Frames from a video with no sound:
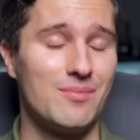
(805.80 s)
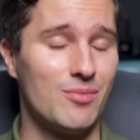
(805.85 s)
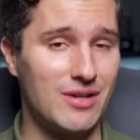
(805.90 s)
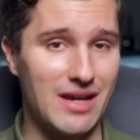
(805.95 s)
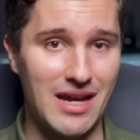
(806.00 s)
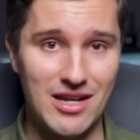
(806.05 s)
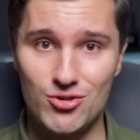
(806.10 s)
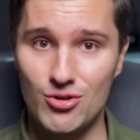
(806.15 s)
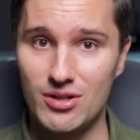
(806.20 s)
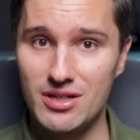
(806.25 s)
about
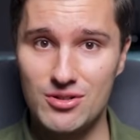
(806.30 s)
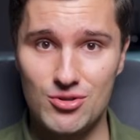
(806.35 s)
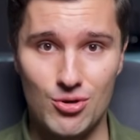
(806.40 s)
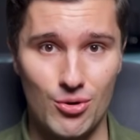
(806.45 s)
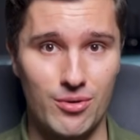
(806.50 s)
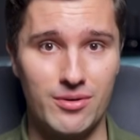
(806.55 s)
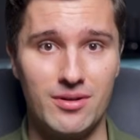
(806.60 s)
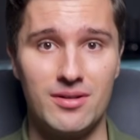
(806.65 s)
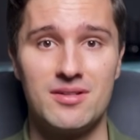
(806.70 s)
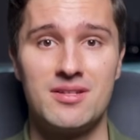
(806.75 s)
Android
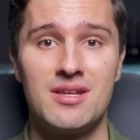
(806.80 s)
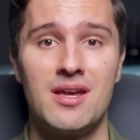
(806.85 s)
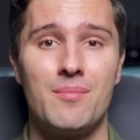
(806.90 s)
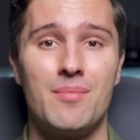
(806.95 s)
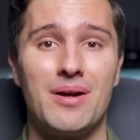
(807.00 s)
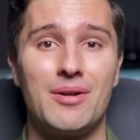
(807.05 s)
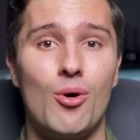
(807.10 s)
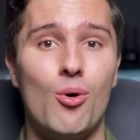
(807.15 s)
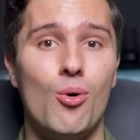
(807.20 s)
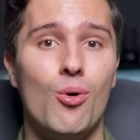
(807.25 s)
internals,
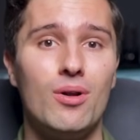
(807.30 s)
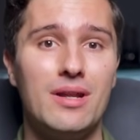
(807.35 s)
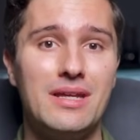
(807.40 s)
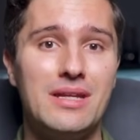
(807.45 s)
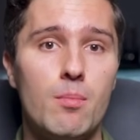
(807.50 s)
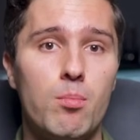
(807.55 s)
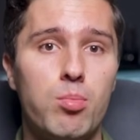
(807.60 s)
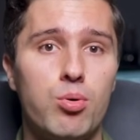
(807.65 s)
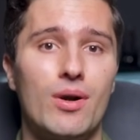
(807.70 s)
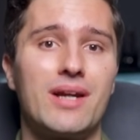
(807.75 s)
but all in
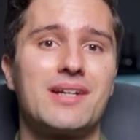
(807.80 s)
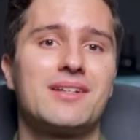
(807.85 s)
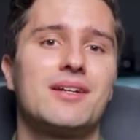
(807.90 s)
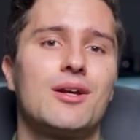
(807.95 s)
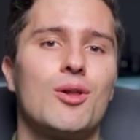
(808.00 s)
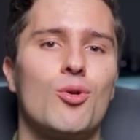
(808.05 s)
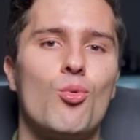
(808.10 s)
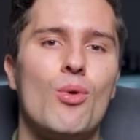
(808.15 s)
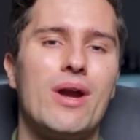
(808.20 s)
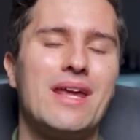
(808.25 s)
a
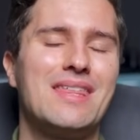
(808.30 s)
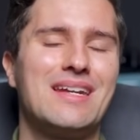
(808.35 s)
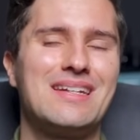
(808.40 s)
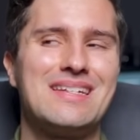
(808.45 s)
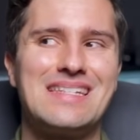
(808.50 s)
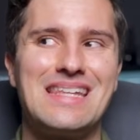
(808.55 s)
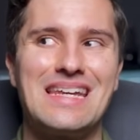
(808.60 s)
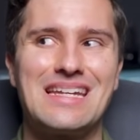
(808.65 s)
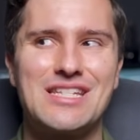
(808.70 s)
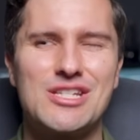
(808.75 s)
practical way that
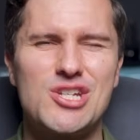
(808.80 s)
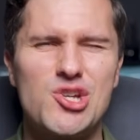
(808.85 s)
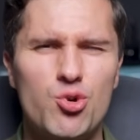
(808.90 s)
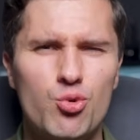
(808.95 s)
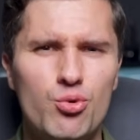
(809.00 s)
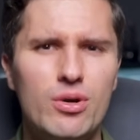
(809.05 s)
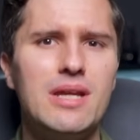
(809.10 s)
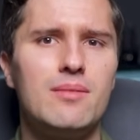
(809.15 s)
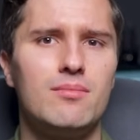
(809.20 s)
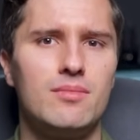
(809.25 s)
is
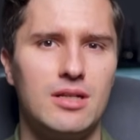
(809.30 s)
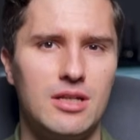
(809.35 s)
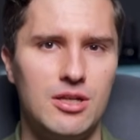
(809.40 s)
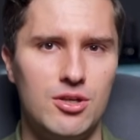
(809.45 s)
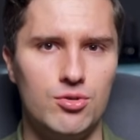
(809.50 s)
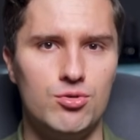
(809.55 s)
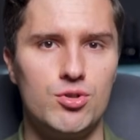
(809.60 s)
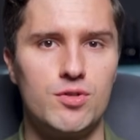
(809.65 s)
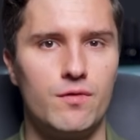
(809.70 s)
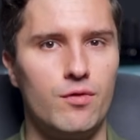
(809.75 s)
extremely
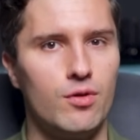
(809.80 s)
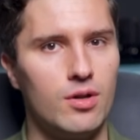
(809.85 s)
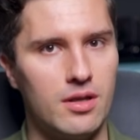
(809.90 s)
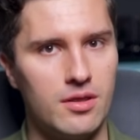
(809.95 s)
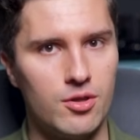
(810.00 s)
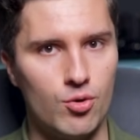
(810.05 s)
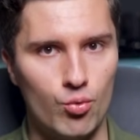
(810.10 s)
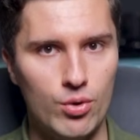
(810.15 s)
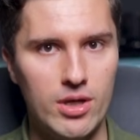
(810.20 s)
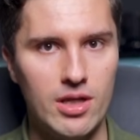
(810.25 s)
useful in
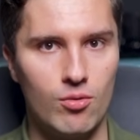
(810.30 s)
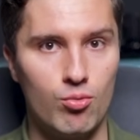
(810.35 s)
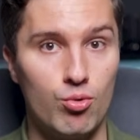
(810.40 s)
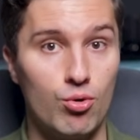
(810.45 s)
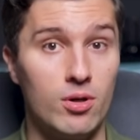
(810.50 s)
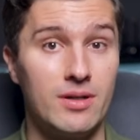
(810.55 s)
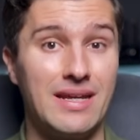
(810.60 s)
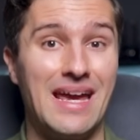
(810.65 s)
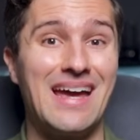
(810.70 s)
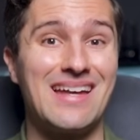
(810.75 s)
the real
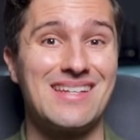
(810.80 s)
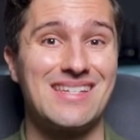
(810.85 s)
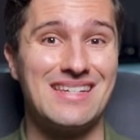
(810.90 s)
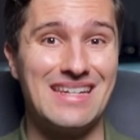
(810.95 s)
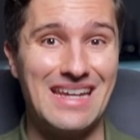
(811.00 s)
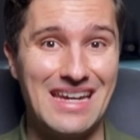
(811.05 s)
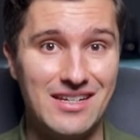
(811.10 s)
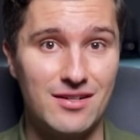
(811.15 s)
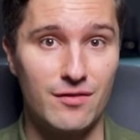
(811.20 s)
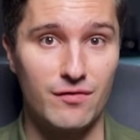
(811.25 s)
world as a
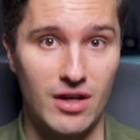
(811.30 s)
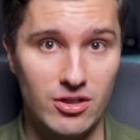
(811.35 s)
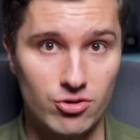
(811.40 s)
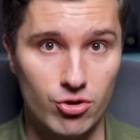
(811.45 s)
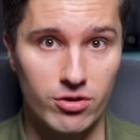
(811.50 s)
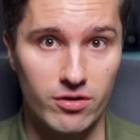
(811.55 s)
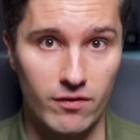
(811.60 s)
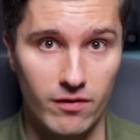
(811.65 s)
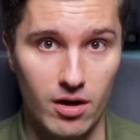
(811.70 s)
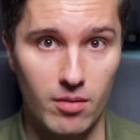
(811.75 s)
native
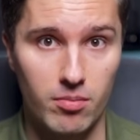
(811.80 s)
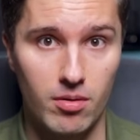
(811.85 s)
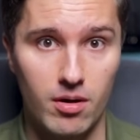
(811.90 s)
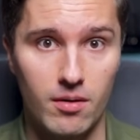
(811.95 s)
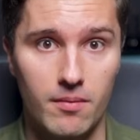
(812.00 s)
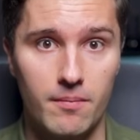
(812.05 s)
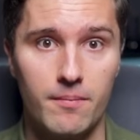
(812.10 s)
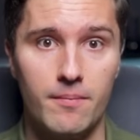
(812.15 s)
Android developer.